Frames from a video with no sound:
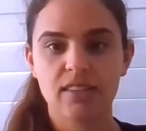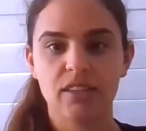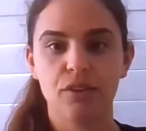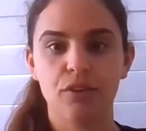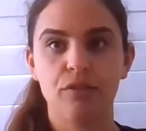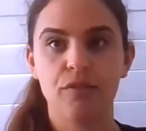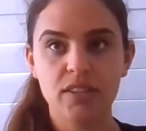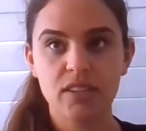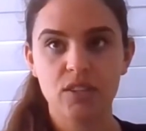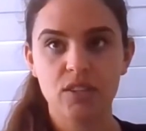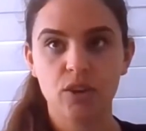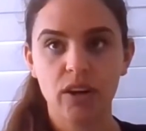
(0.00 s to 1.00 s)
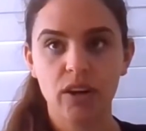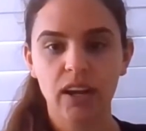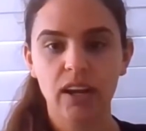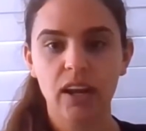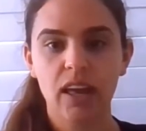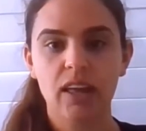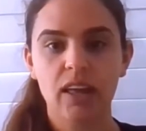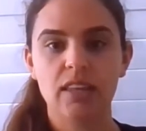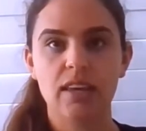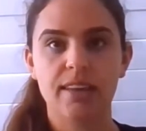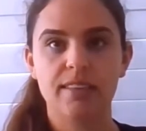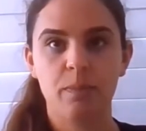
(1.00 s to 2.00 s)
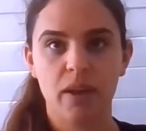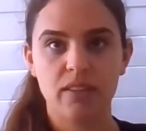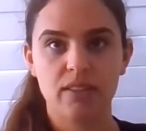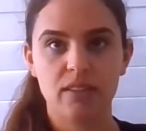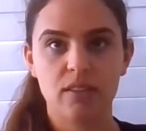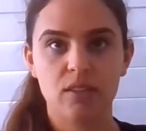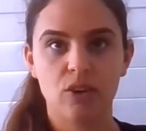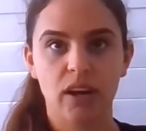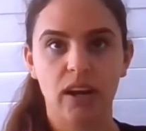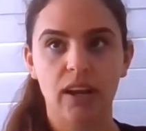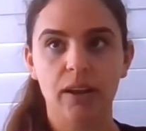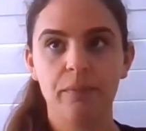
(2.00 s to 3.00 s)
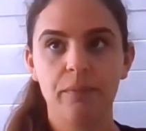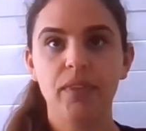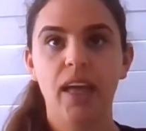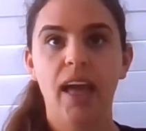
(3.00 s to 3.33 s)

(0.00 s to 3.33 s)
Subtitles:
the visit screen, the expenses screen,